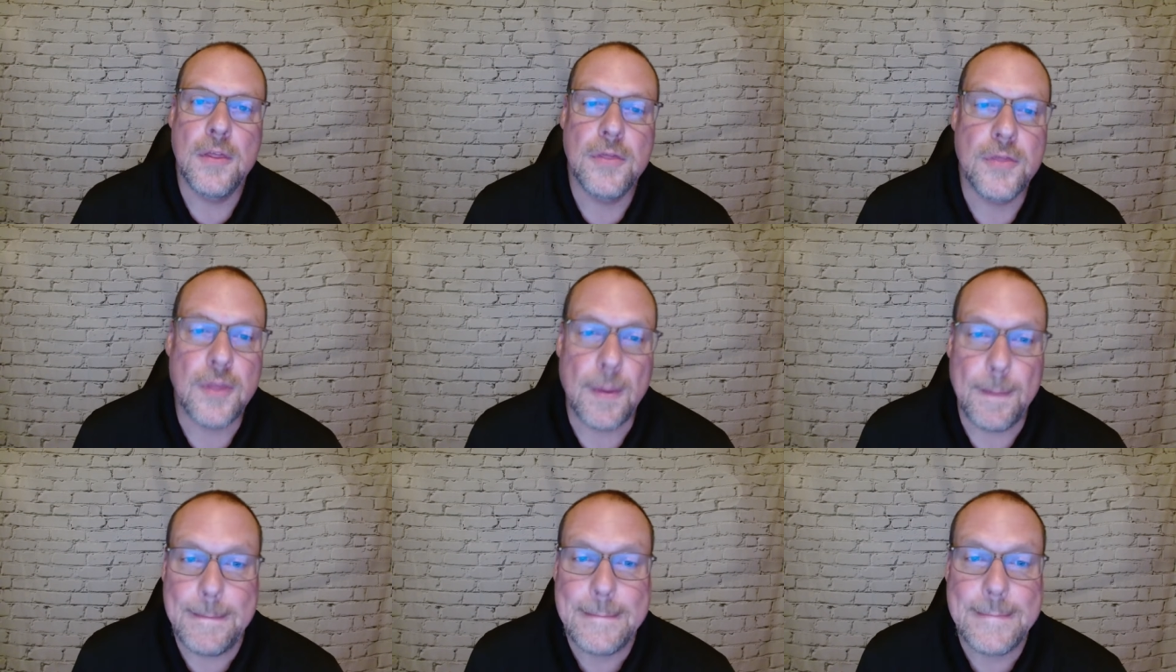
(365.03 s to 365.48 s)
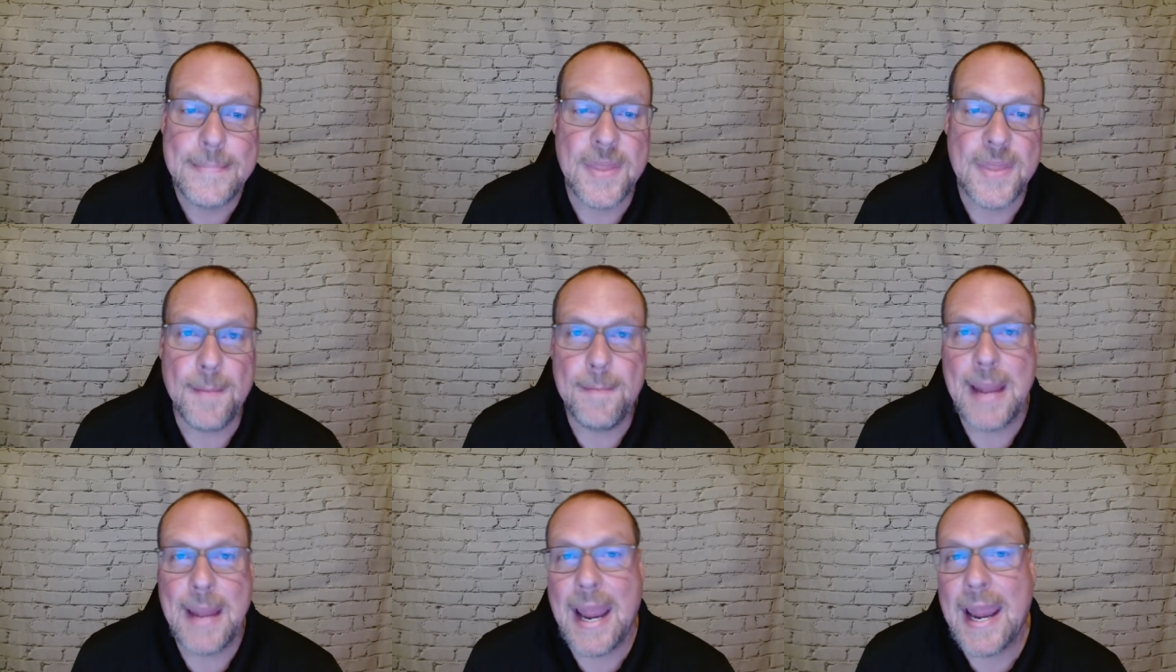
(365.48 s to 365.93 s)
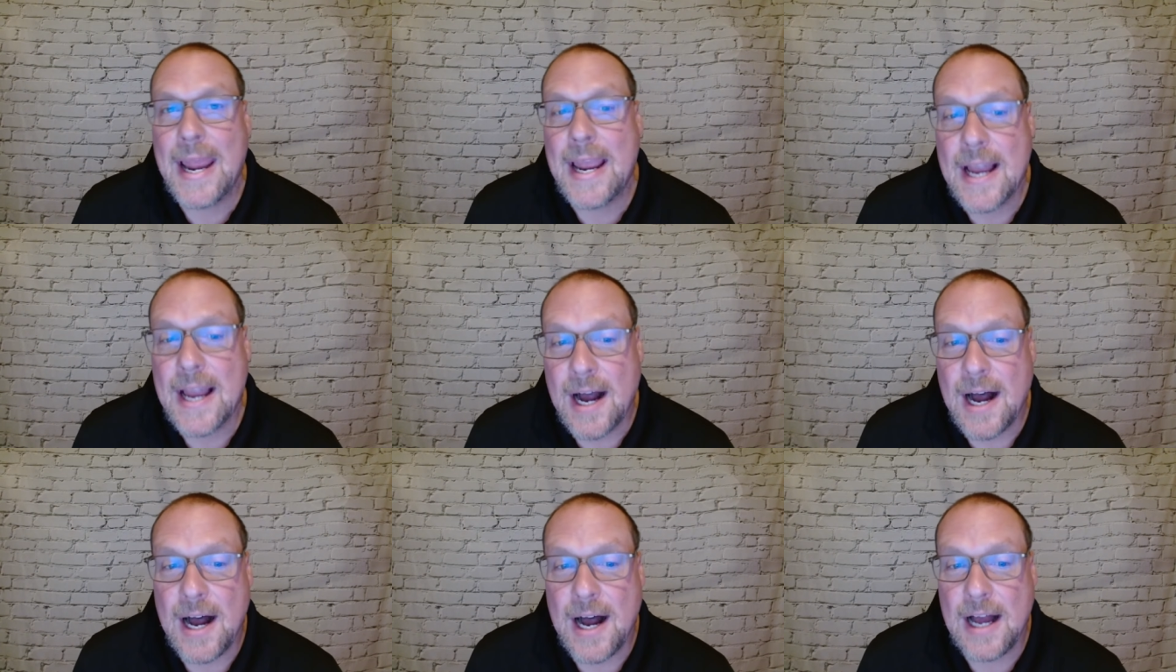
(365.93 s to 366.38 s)
the the main
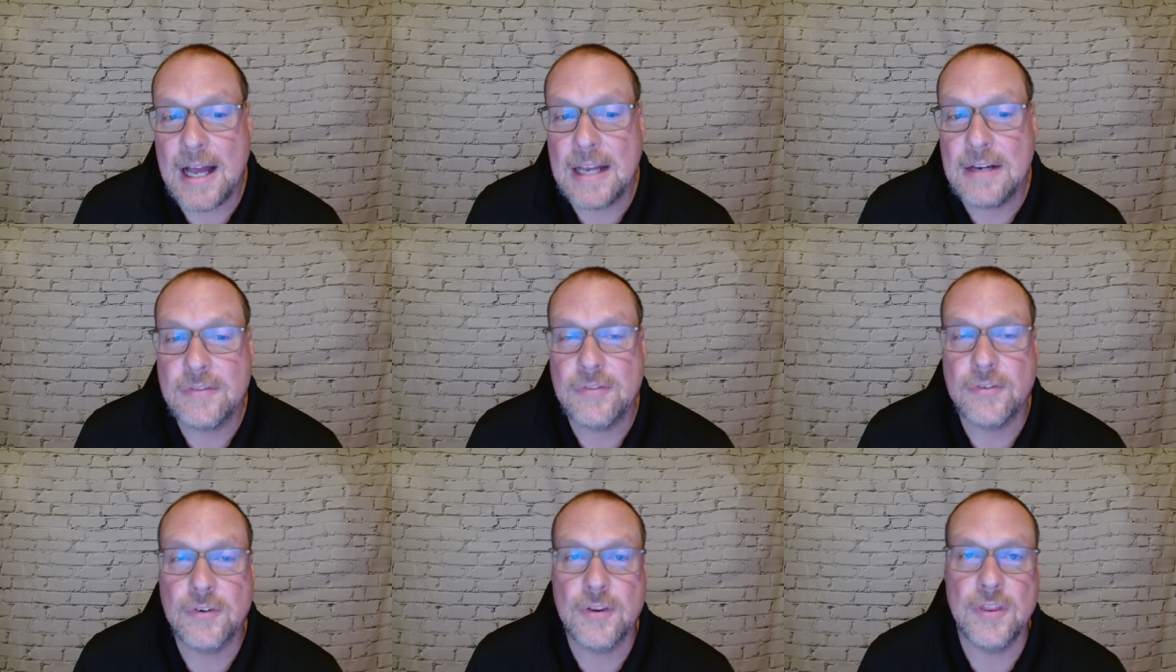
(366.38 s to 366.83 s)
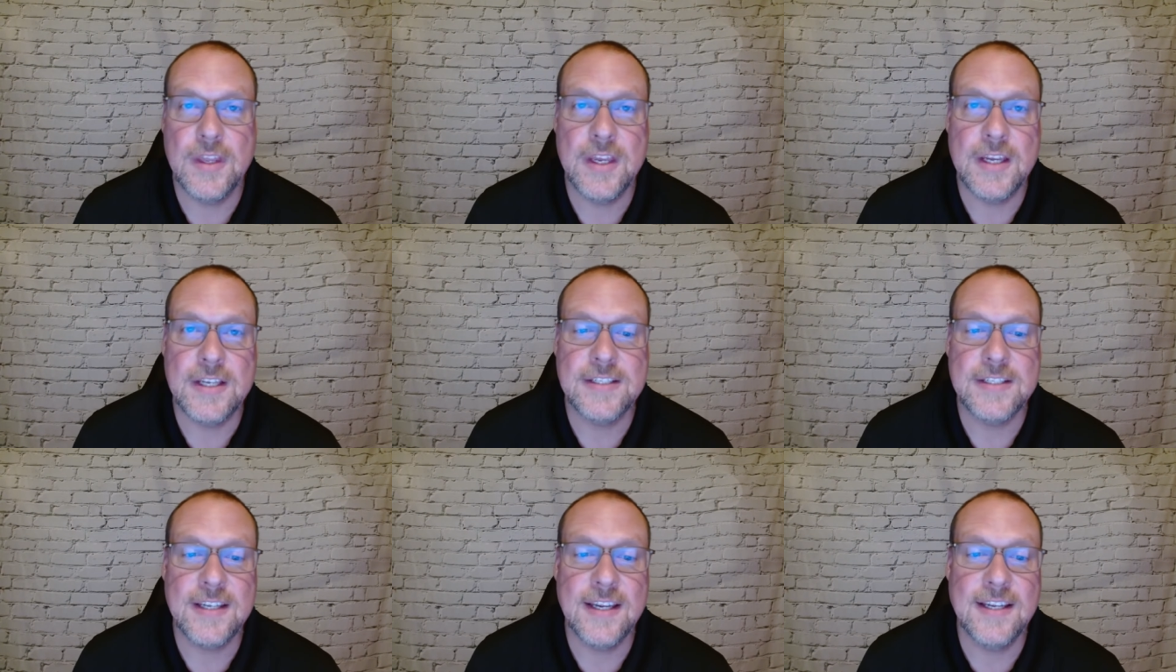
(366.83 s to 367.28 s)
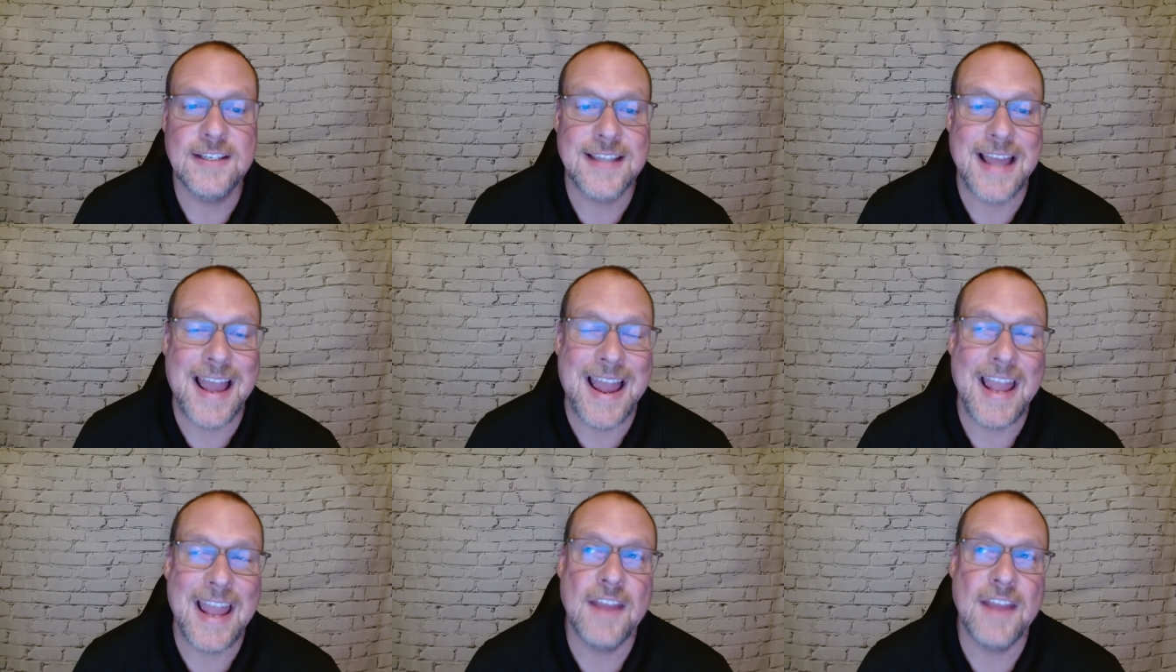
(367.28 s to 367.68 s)
con for this is that